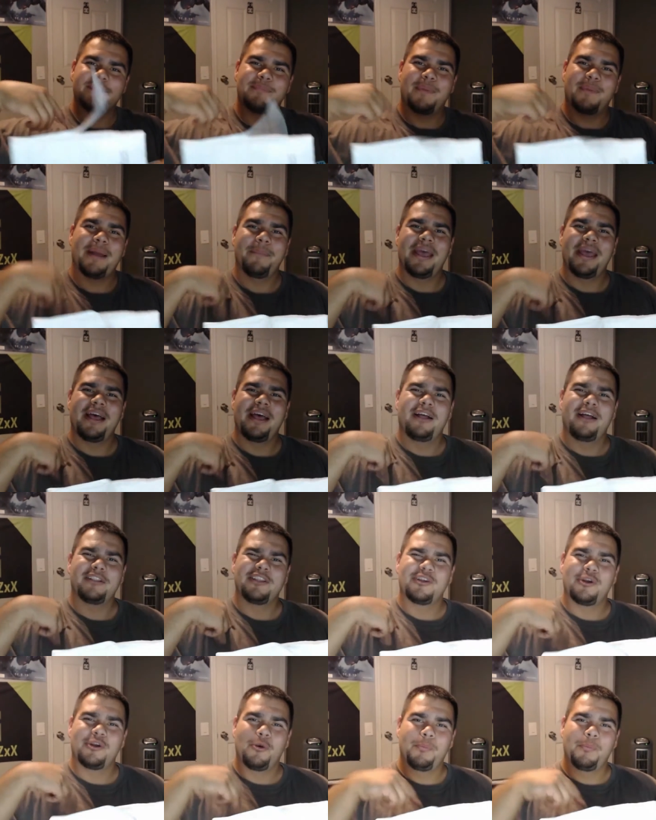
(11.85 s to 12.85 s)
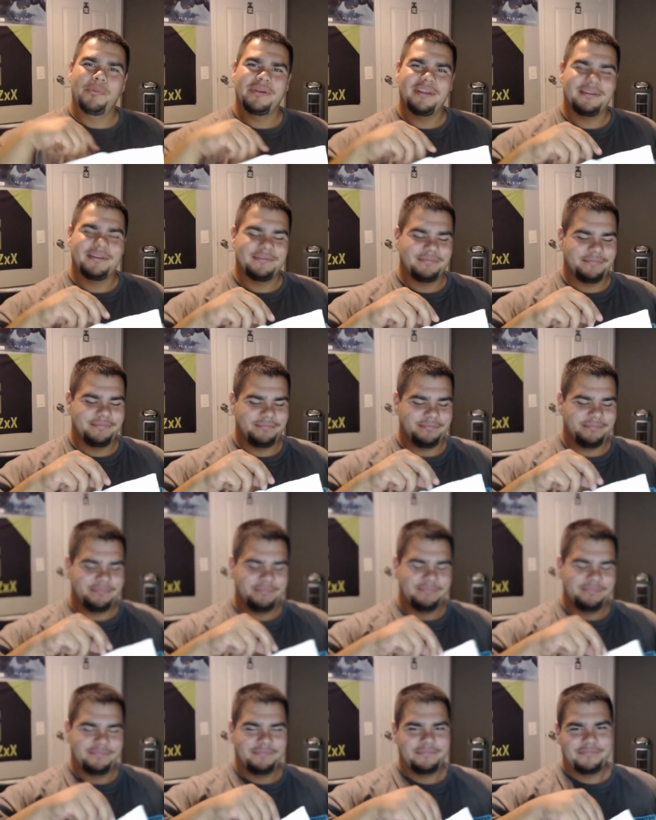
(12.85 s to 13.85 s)
it's my mail. Don't open it.
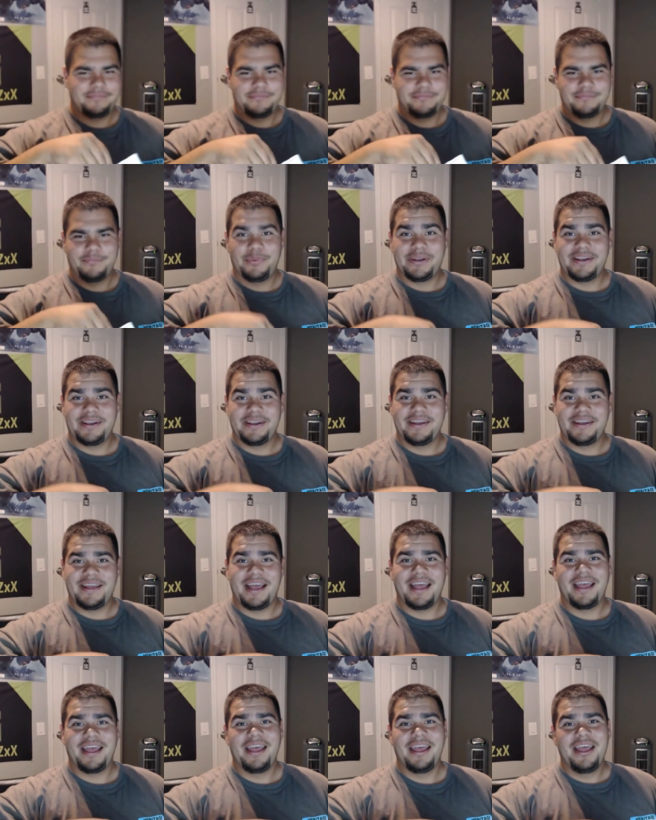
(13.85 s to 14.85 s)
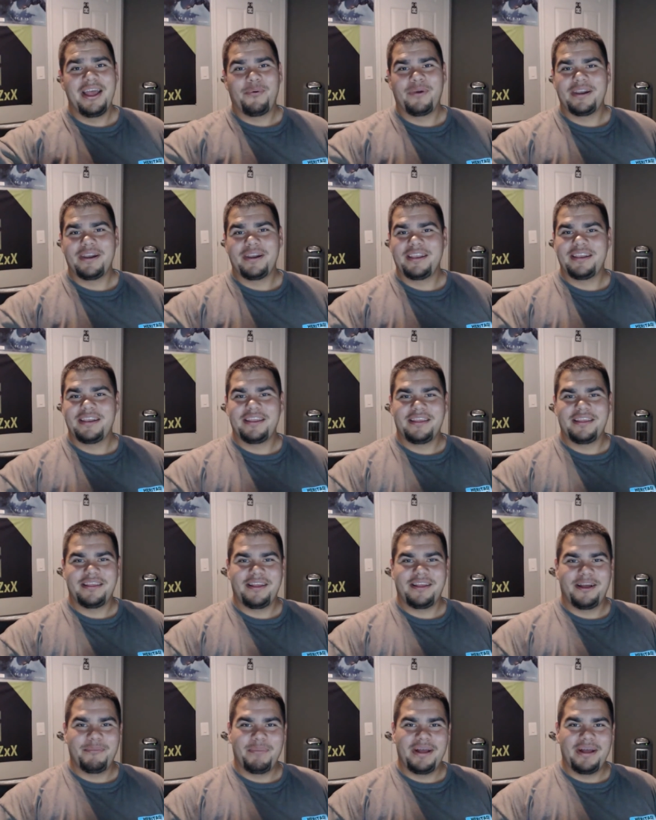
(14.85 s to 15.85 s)
But uh, I wanted
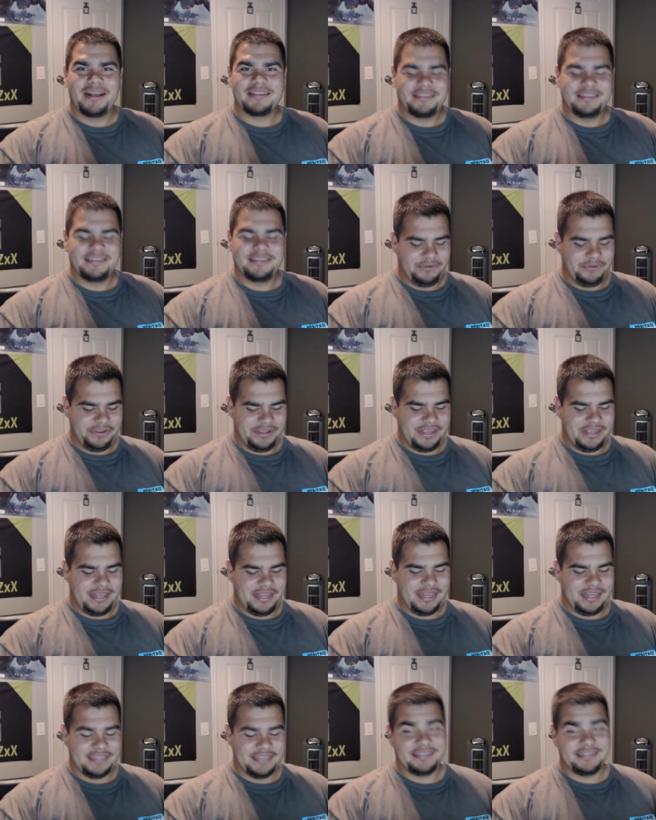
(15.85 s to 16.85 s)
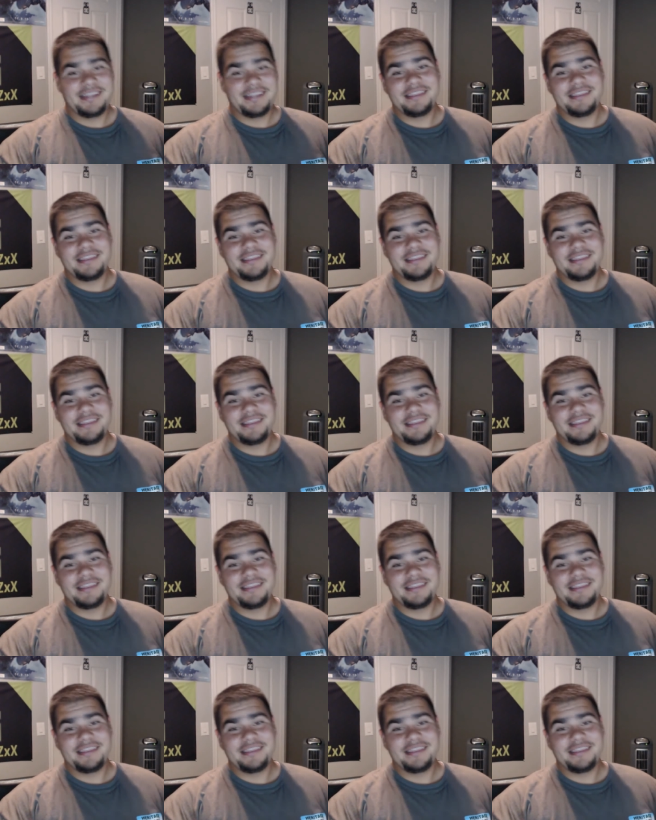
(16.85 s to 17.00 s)
to unbox this for you guys.